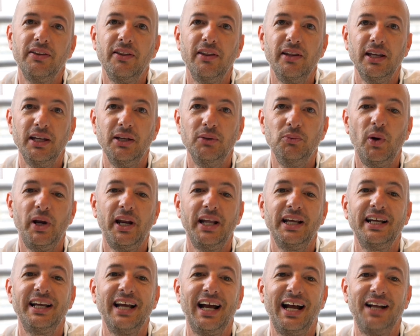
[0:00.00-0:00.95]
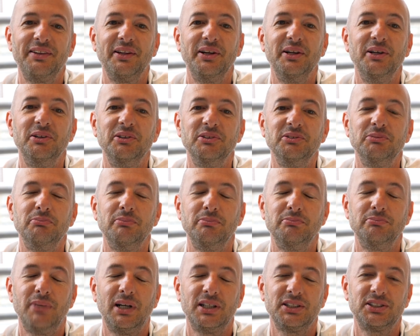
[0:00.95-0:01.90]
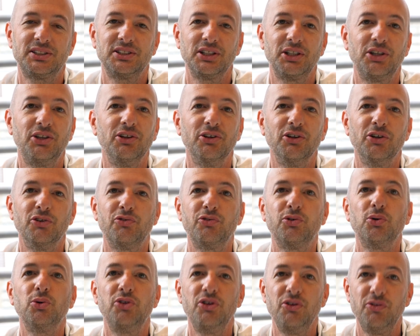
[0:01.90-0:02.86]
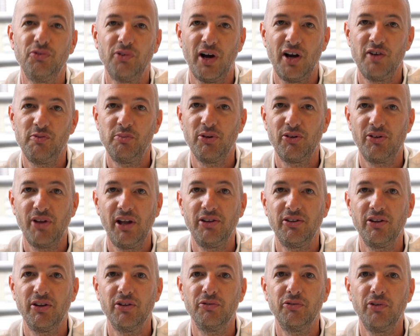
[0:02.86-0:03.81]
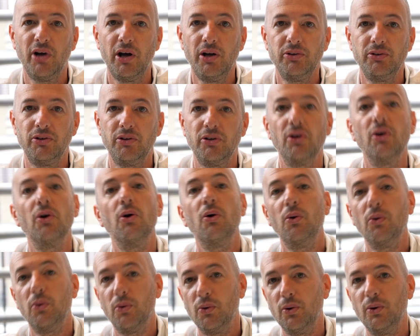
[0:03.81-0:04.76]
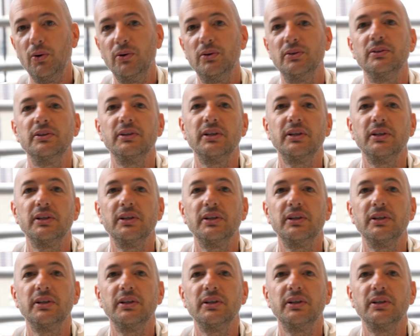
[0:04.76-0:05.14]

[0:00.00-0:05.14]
the winning candidate must secure 45% of the vote or